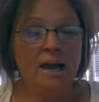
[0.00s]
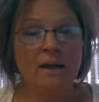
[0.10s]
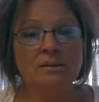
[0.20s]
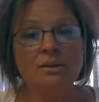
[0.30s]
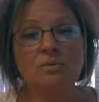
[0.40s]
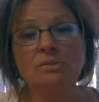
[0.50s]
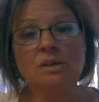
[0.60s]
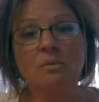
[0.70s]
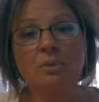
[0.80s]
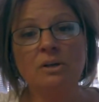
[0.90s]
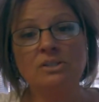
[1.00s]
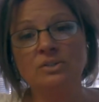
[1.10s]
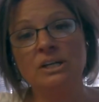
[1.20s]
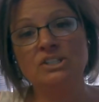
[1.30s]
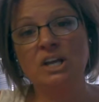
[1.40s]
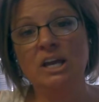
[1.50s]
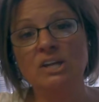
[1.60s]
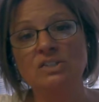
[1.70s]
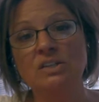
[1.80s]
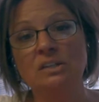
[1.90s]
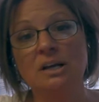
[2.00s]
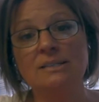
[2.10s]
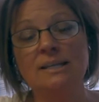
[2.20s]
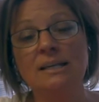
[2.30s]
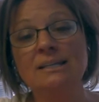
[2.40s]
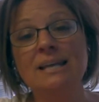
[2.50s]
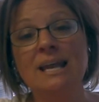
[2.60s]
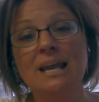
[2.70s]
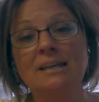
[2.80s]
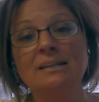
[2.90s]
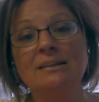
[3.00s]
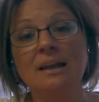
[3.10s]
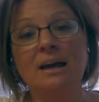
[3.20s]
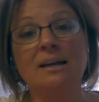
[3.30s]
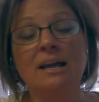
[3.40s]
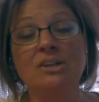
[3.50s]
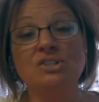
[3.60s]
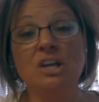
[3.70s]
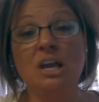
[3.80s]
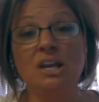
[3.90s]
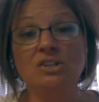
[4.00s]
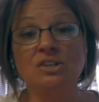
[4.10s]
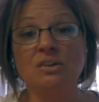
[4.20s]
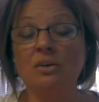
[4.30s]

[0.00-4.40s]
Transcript: And those compulsory education laws indicated that education,